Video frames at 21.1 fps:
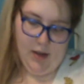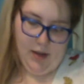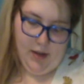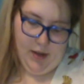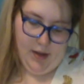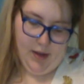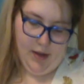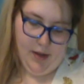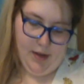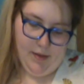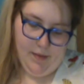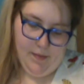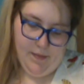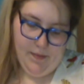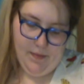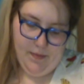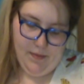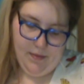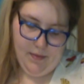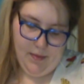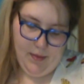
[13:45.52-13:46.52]

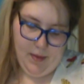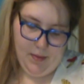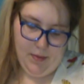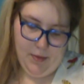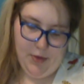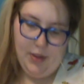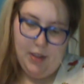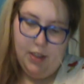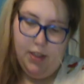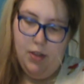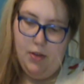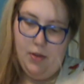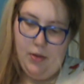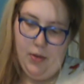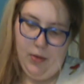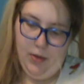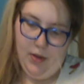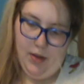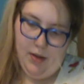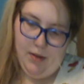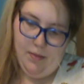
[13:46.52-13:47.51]
I'm trying to
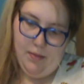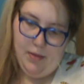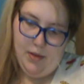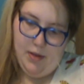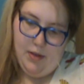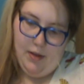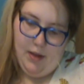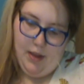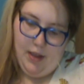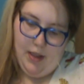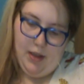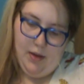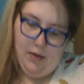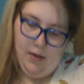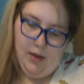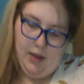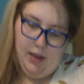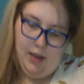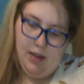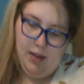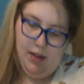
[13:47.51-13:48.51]
hold them so like you
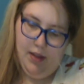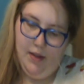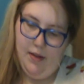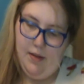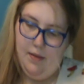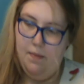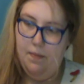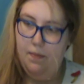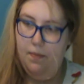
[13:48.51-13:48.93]
can get the